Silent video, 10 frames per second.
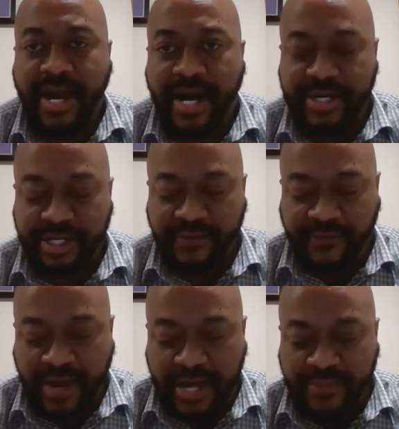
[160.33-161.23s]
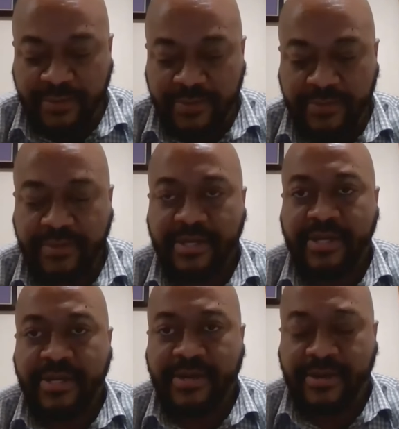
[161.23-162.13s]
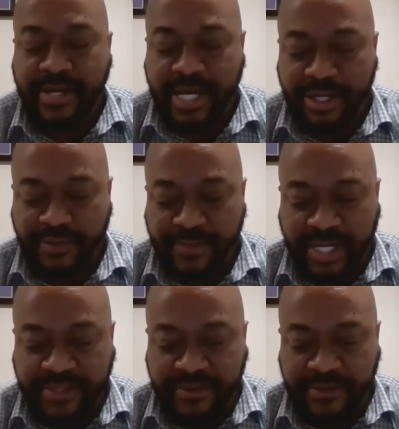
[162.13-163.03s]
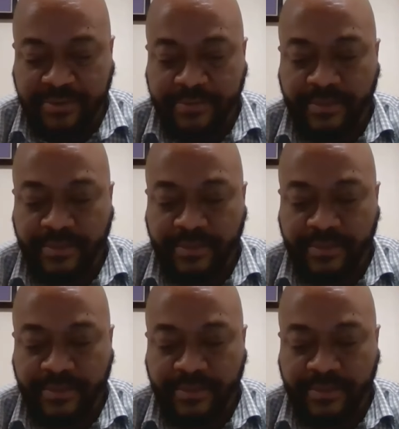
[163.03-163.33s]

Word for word: Honor your father and your mother,